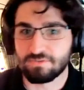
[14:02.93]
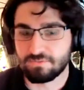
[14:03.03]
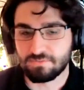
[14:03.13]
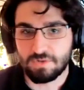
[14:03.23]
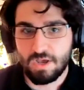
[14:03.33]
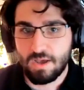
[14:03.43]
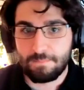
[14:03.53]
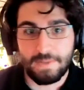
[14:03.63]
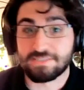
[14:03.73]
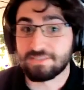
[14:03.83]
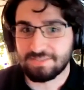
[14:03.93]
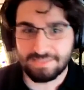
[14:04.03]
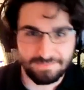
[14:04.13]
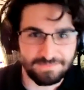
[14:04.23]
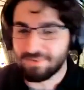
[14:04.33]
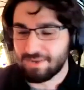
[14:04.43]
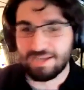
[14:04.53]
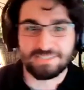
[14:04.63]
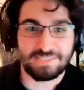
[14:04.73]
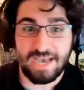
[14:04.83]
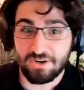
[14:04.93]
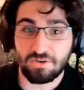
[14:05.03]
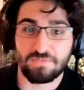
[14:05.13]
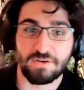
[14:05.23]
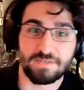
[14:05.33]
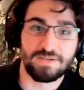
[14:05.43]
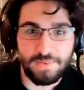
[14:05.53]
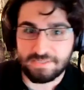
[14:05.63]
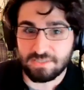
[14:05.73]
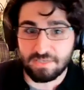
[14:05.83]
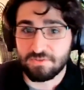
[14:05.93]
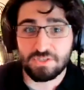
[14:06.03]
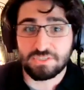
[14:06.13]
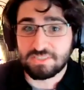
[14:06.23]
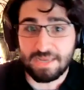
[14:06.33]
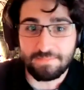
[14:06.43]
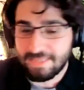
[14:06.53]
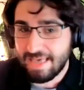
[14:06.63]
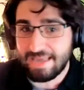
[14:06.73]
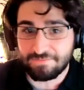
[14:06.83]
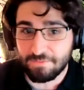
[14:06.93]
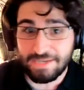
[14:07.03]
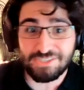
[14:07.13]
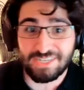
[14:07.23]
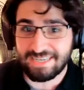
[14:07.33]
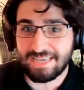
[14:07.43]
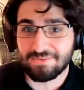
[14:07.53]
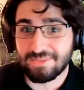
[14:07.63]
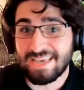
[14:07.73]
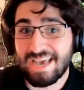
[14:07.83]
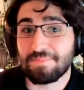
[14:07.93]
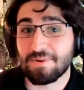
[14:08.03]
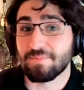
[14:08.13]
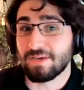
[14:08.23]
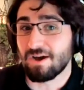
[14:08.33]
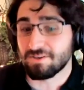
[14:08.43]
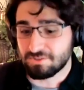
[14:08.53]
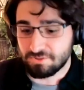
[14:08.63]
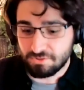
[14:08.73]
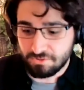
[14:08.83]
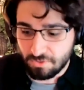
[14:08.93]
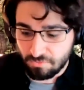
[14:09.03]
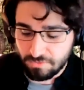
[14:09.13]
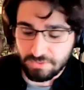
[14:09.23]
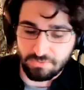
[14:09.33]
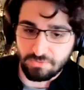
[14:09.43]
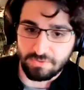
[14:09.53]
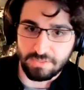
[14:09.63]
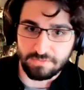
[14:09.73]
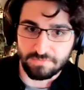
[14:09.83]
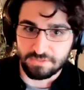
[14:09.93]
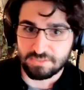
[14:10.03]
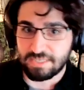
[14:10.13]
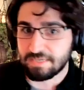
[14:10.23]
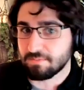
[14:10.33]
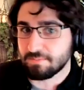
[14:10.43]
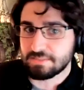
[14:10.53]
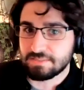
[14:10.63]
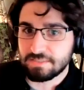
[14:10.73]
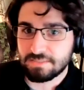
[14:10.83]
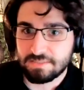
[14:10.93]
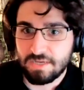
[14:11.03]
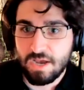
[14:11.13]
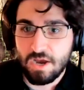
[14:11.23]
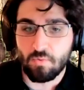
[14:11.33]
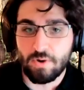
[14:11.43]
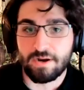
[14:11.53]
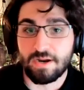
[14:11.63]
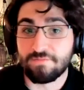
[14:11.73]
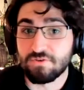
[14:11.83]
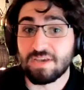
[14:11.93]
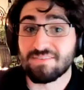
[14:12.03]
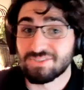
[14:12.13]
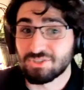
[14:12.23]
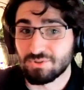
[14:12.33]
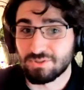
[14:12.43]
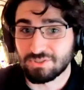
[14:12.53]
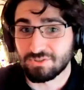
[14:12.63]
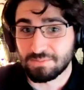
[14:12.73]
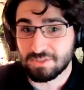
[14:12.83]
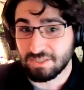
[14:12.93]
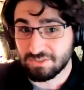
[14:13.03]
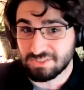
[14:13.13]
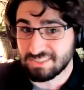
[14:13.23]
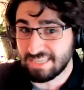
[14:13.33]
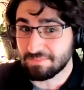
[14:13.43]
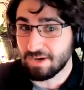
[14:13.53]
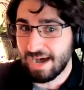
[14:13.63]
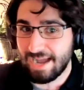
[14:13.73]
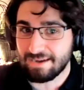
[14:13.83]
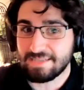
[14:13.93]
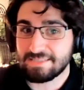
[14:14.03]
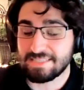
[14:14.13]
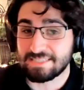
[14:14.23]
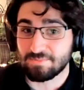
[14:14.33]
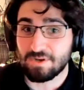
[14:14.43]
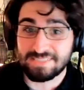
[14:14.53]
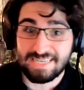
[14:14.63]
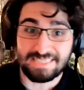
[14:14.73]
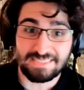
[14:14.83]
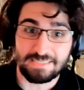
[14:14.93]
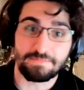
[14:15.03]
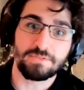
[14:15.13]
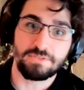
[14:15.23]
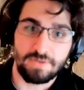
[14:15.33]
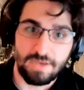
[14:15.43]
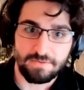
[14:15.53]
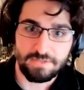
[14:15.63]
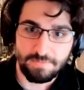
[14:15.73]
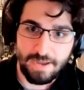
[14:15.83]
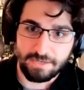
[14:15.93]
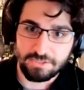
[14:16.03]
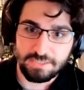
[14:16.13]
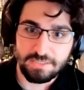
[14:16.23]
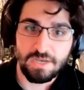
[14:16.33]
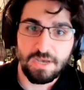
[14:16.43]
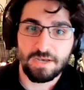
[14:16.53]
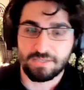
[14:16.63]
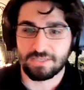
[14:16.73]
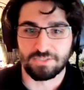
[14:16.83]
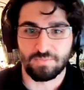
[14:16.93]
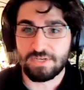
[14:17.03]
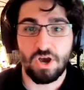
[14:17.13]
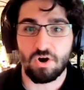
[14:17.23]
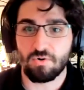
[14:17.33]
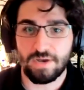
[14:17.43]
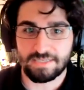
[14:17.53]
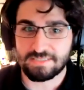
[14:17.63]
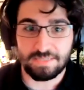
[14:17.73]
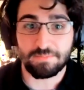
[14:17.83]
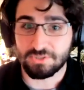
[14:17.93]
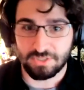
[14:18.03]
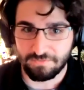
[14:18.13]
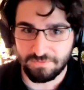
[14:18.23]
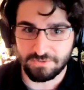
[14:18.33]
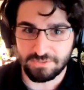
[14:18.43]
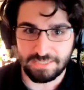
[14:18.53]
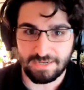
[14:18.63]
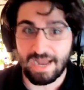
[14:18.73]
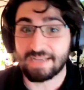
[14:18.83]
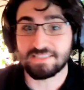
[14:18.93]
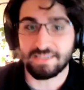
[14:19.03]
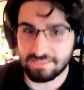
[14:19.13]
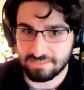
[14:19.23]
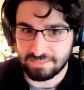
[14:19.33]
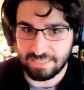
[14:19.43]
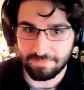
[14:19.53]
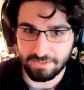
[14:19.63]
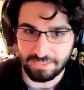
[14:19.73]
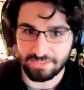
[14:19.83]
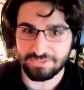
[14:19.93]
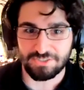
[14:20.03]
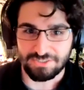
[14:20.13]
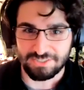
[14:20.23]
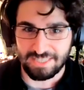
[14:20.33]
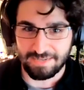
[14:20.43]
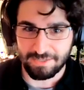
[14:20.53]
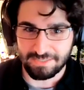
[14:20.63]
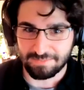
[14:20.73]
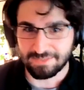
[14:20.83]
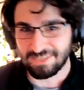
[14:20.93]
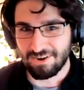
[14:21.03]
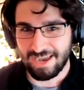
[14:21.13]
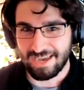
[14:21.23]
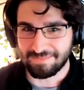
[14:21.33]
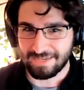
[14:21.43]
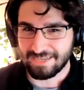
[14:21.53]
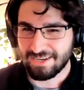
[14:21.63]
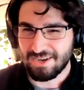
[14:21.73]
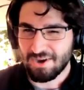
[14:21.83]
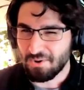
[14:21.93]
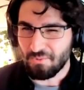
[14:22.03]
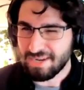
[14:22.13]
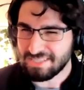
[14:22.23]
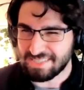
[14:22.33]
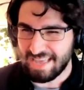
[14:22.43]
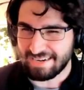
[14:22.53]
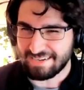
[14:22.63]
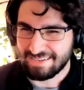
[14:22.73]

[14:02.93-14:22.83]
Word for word: So basically, aside over. Basically, if you just send me that information, I can get you in the app. And we also do a really cool thing for sustainable businesses where if you give us a short description of your sustainable highlights as well as any symbols you have on your packaging, because we know like symbols are confusing. Like I studied sustainability and there's certain sustainability symbols I look at and I'm like, what is that?